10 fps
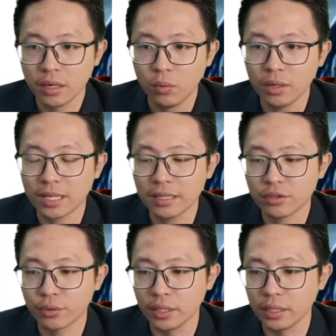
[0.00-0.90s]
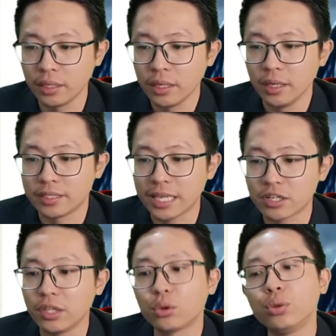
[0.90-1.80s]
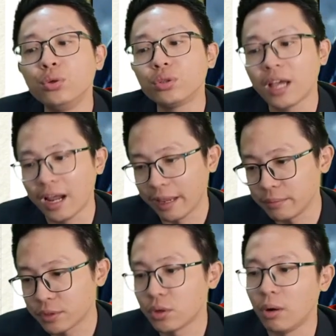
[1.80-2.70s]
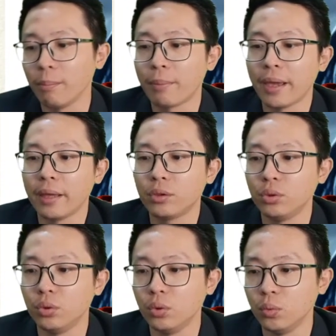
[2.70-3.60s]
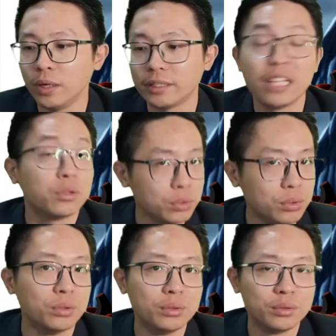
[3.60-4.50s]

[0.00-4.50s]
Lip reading: Work done 3 is actually 2 times compared to work done 2.